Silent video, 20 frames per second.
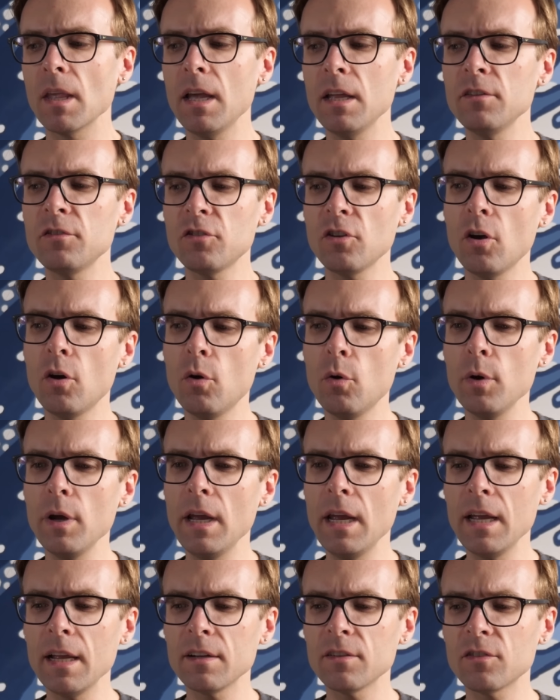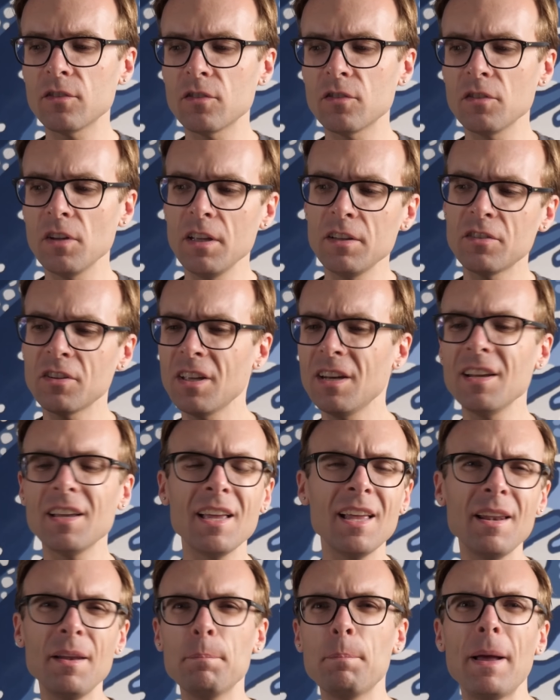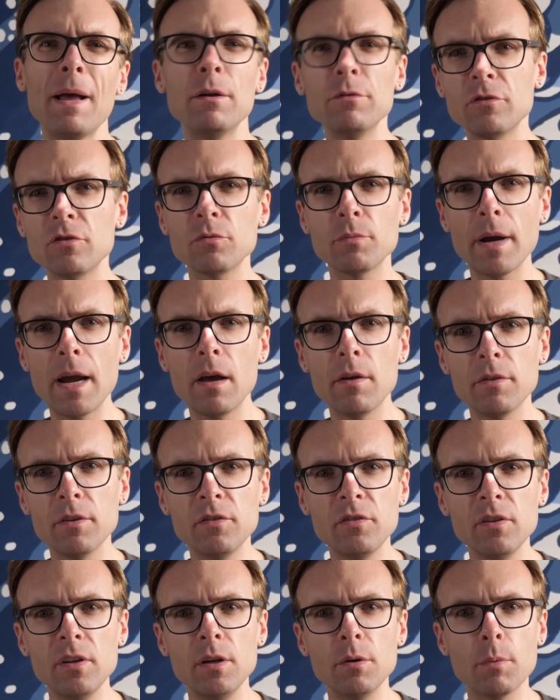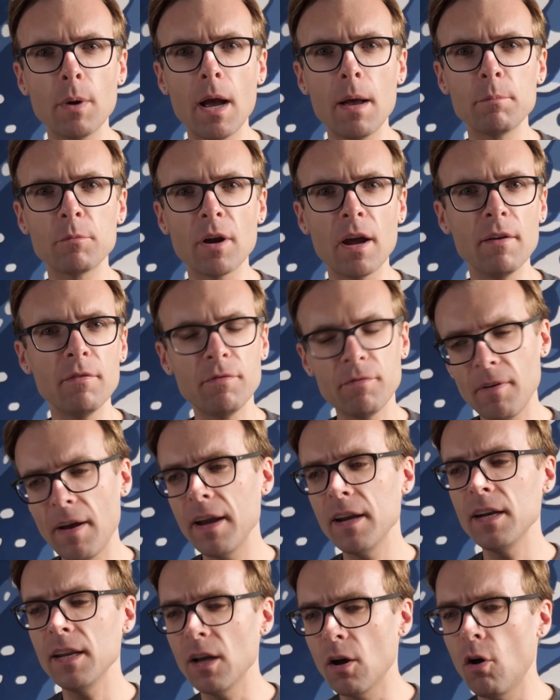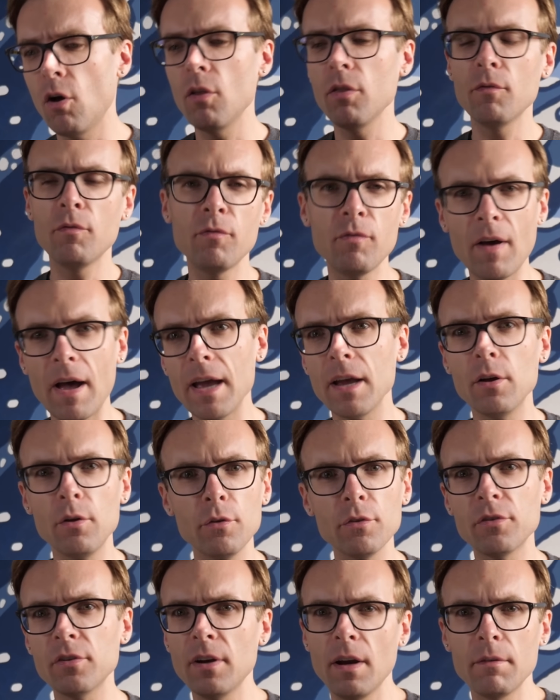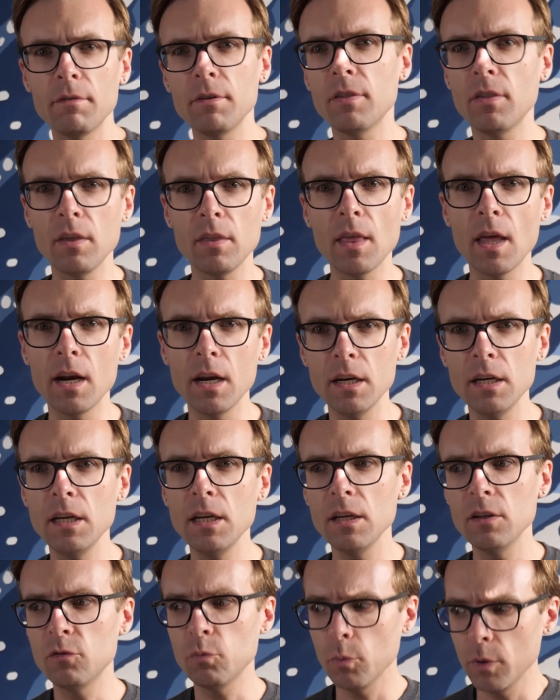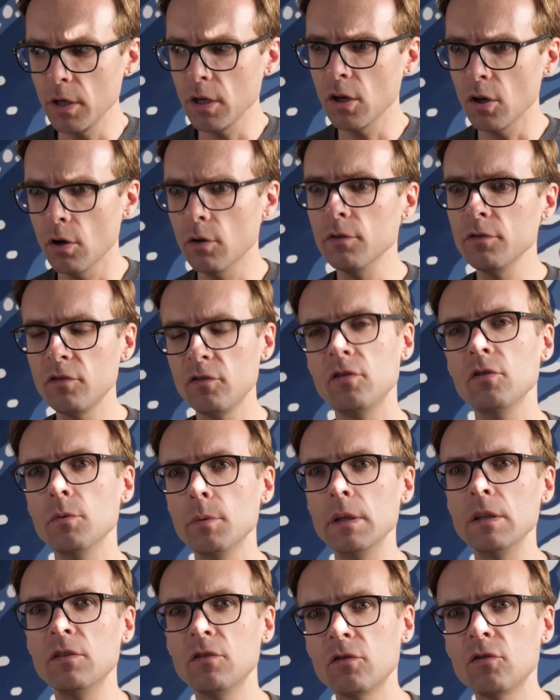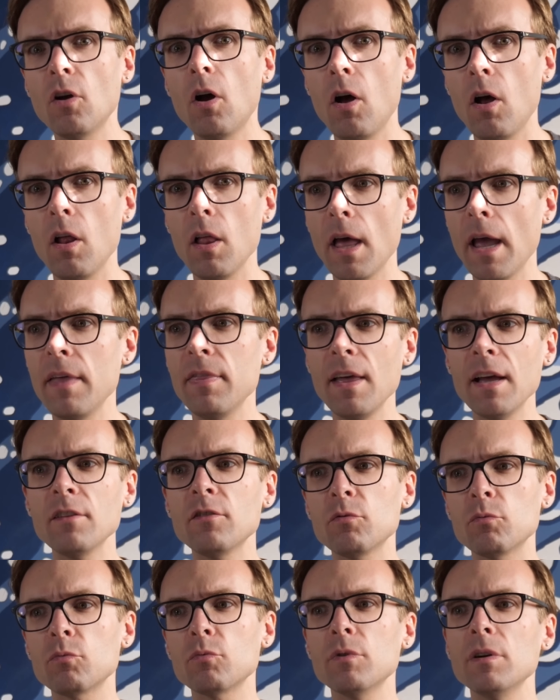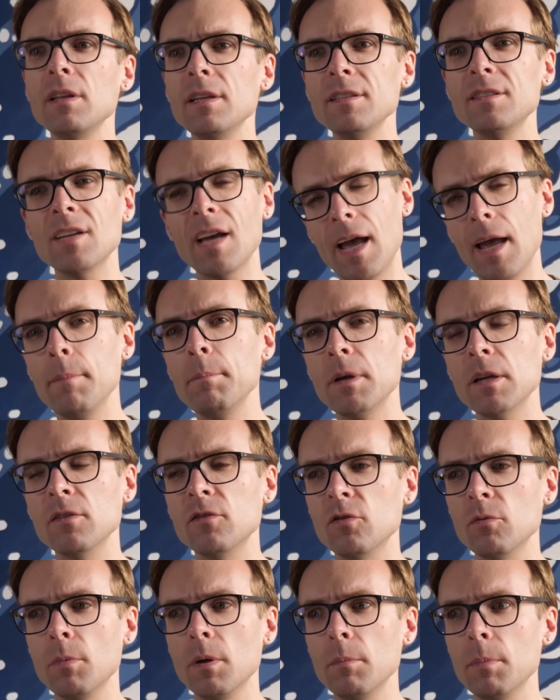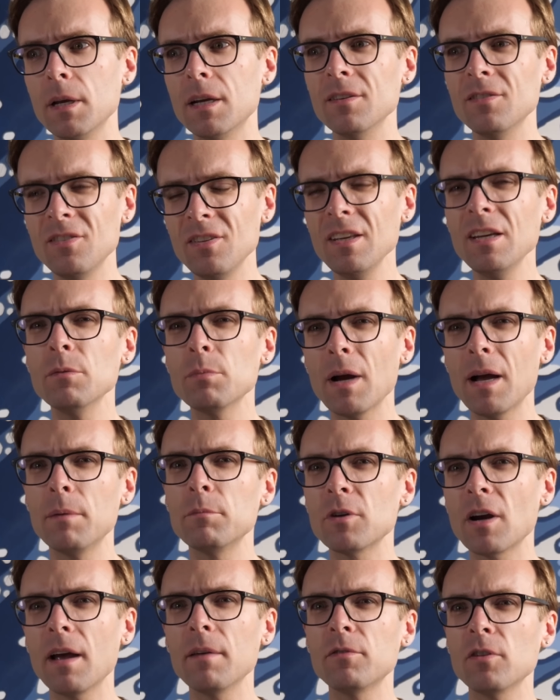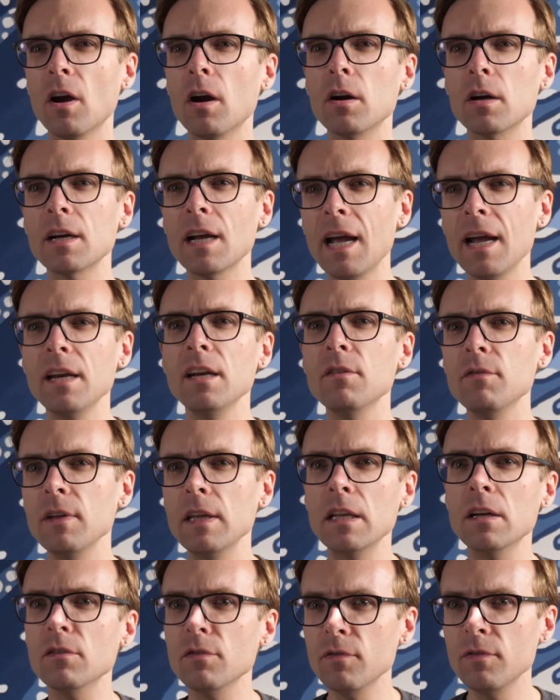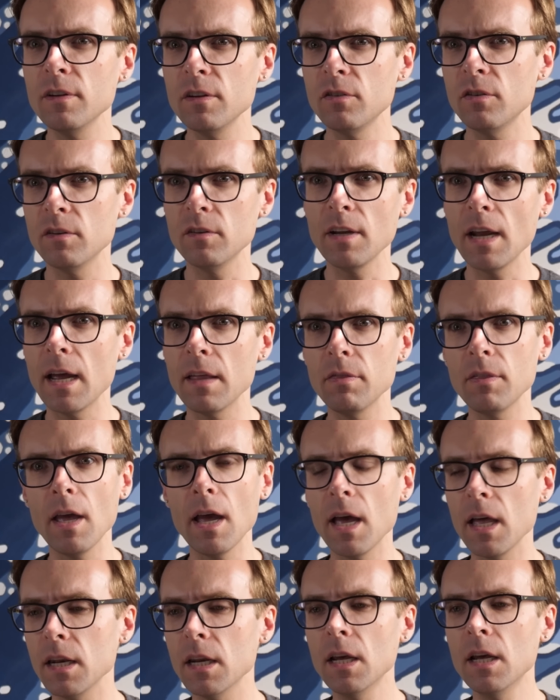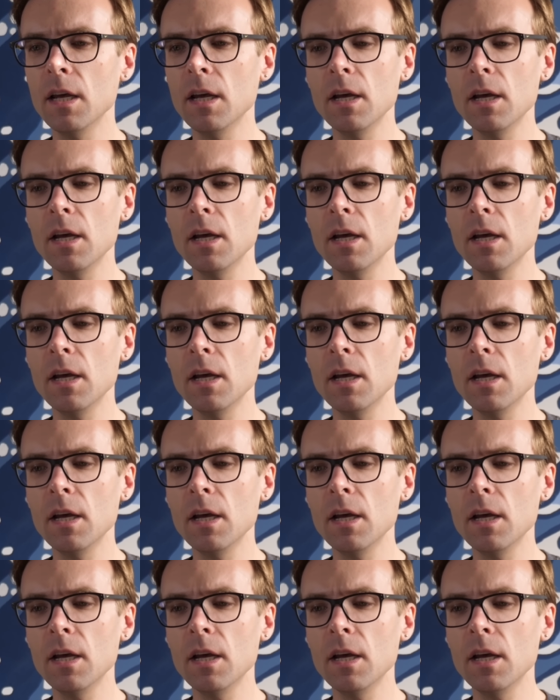And so it it's going to kind of bounce around the C D ROM drive, finding all the files and everything that it needs when it goes to install. And that's really time consuming because C D ROM drives are kind of inefficient at that.